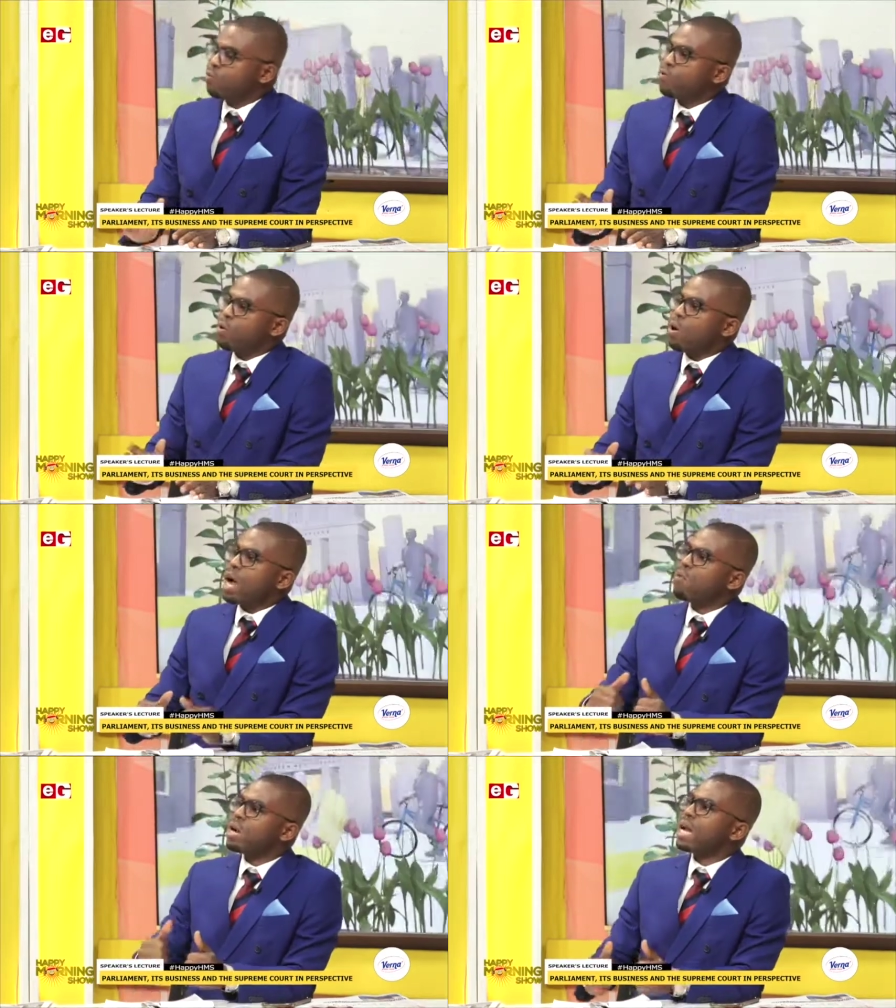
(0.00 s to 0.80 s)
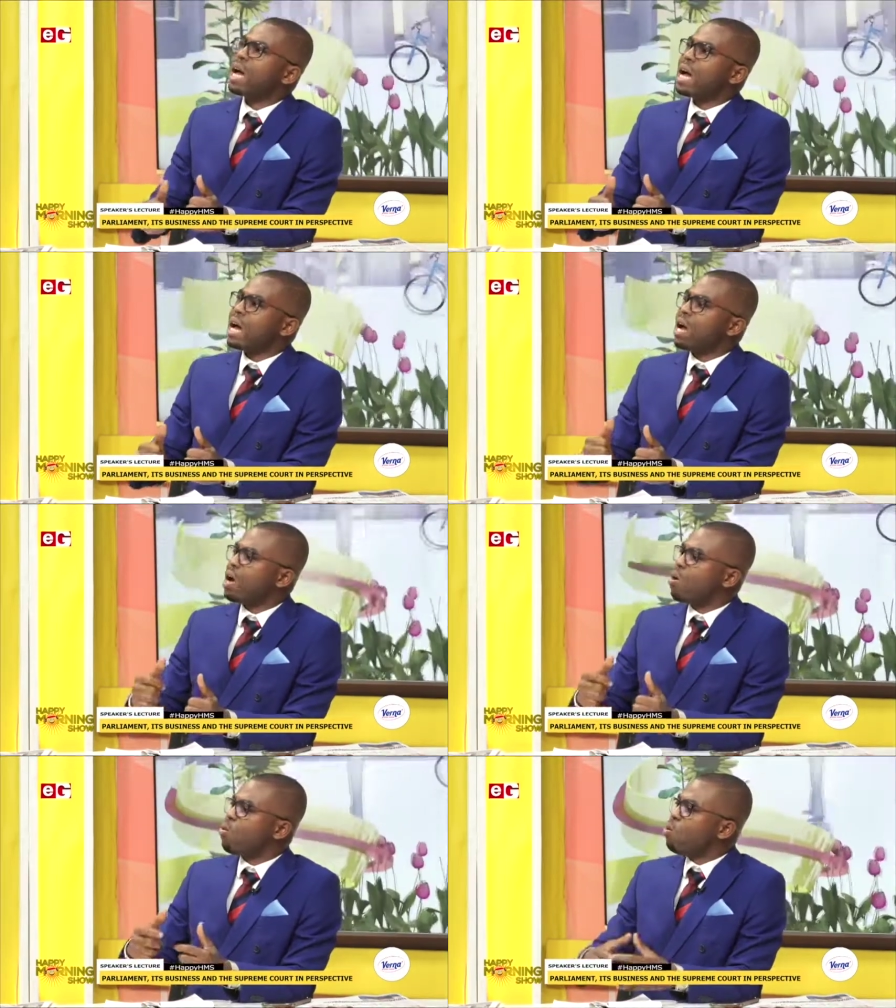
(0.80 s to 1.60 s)
for awana
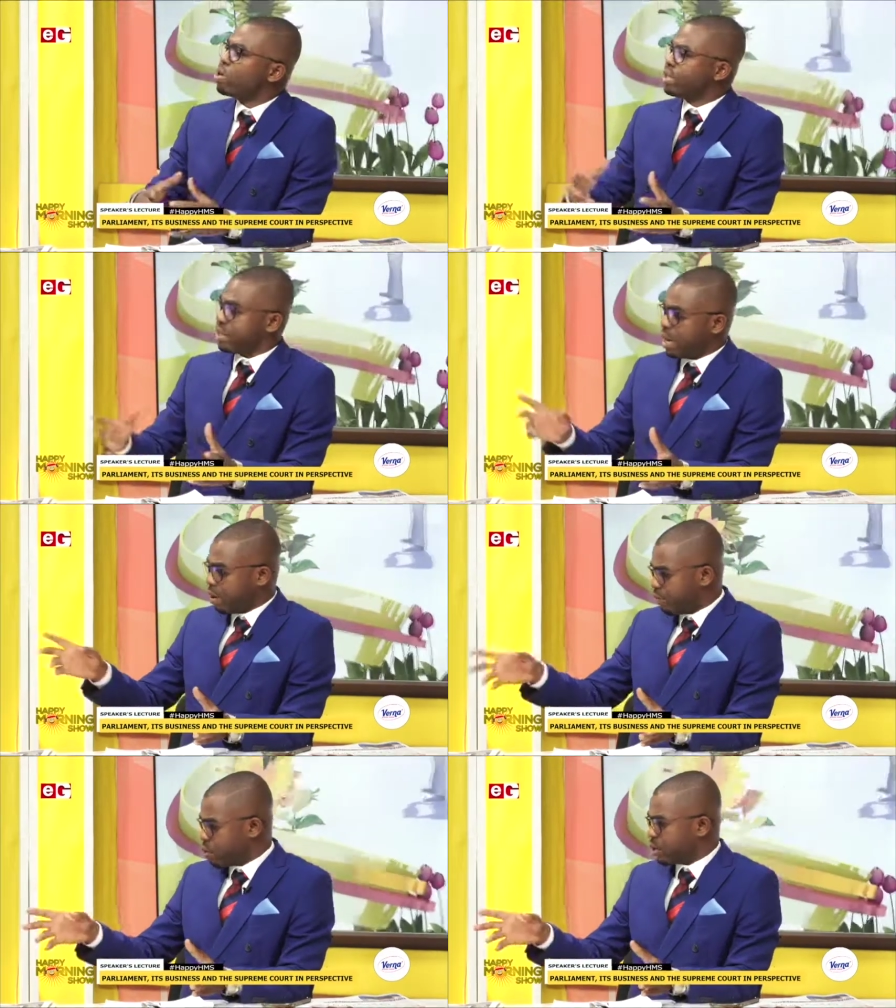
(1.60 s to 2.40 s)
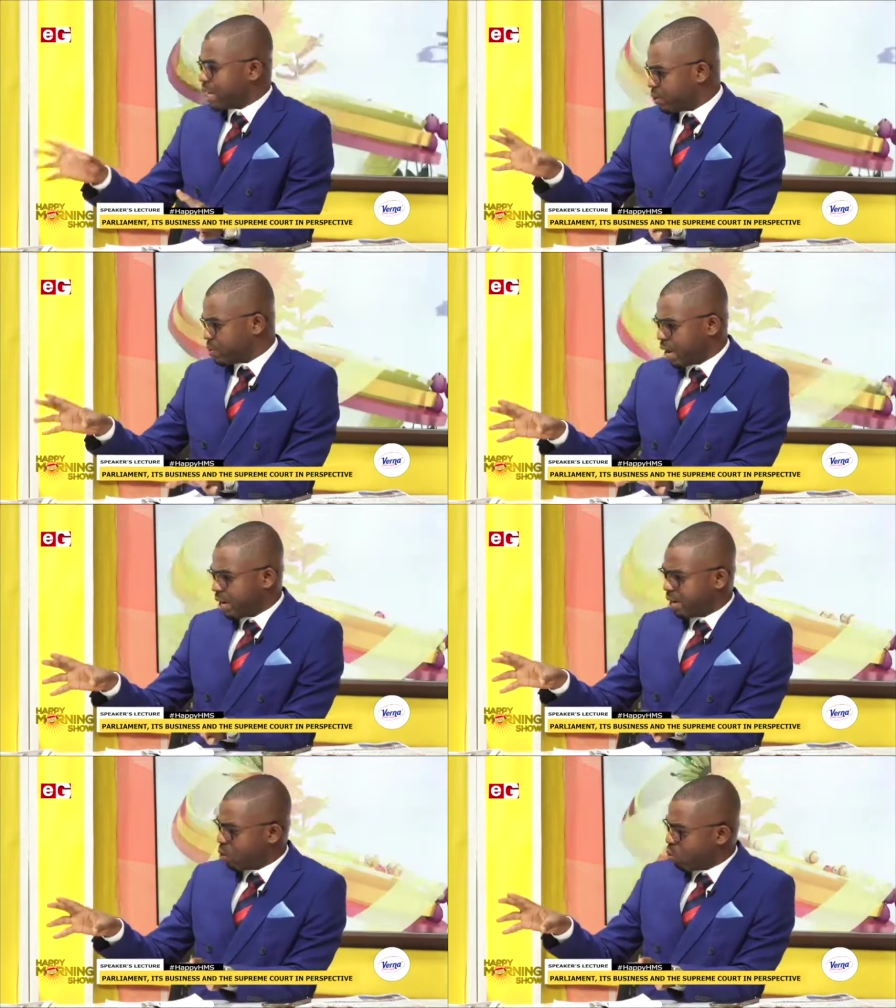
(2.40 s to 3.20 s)
want, and of course that's why
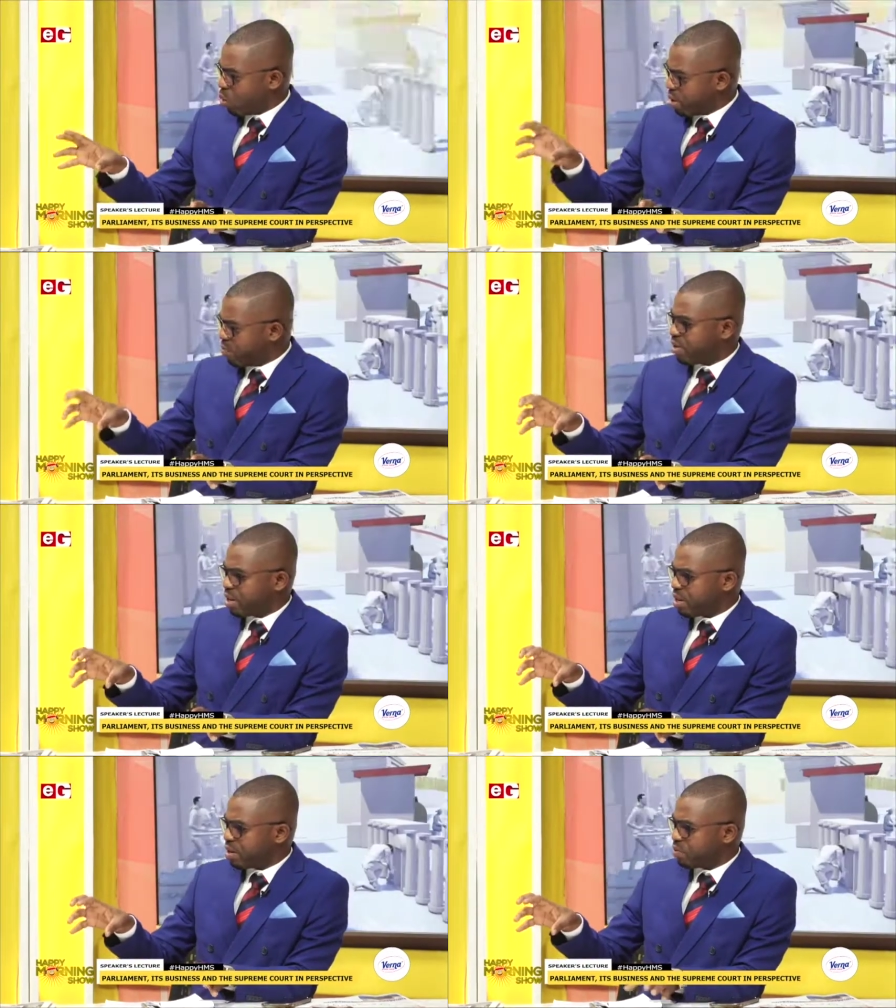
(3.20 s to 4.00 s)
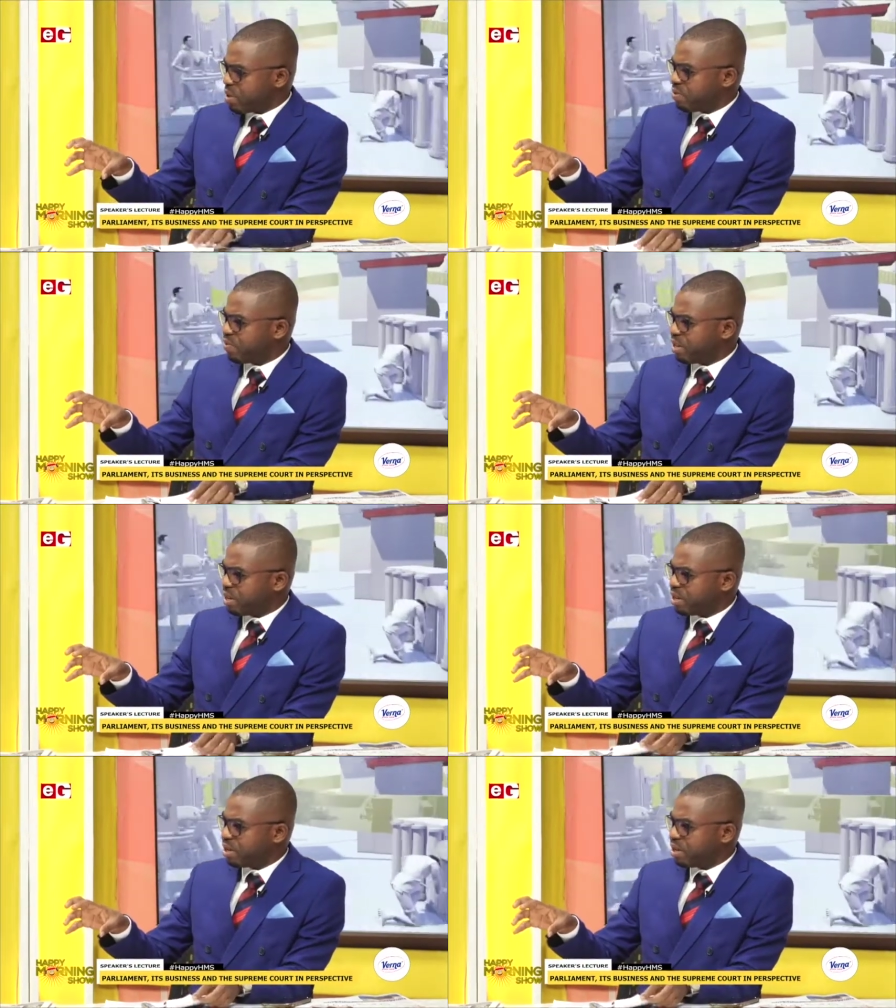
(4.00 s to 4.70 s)
one of the one of the